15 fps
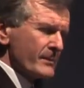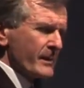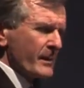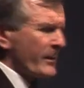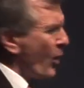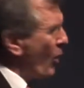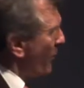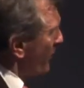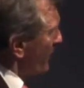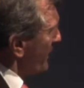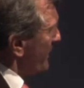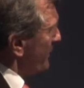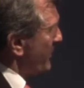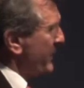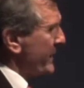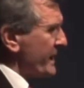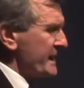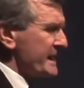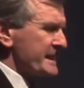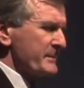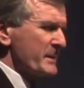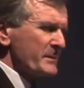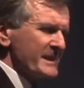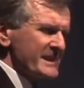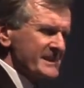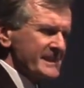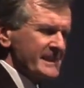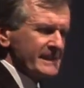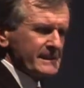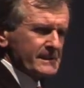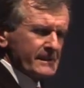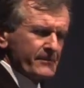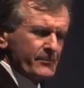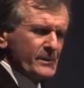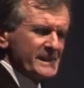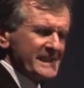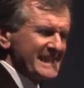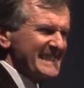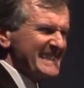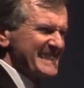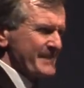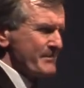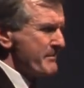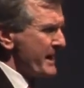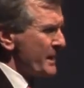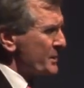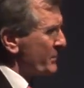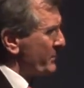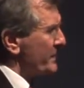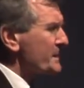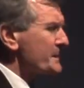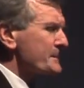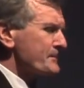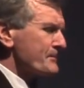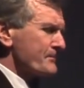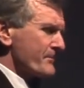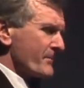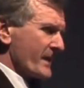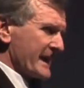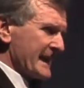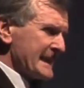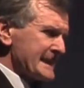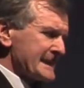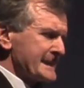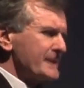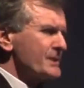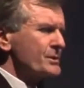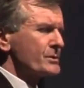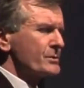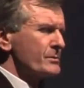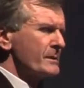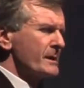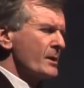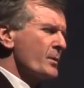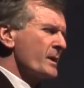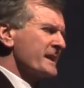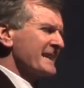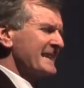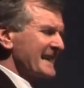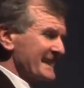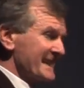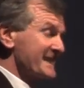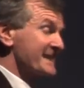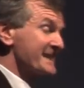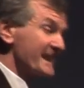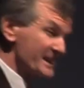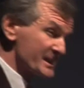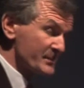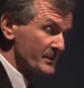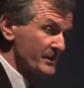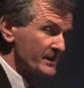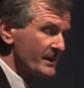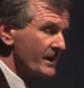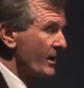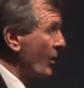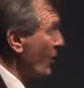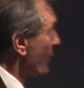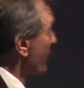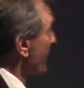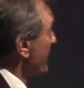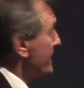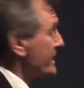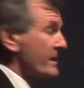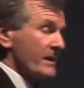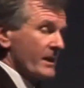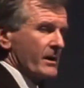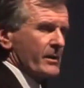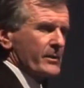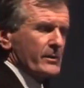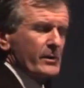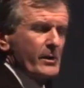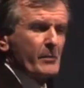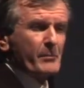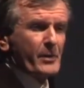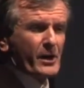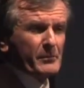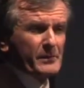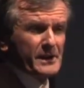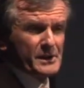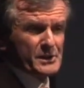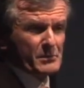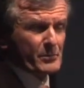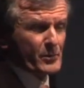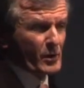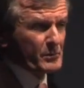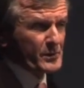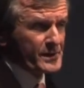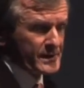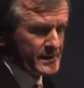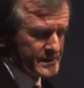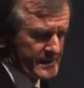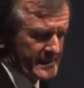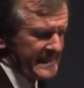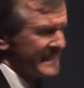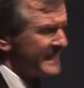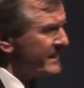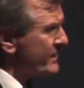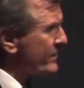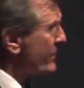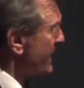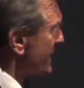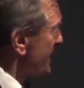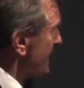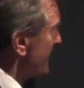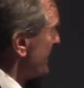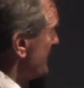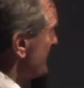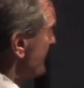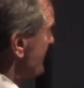hopefully you're beginning to maybe see that if we take this a measurement in situ, we can get an assessment of these other permeation properties indirectly.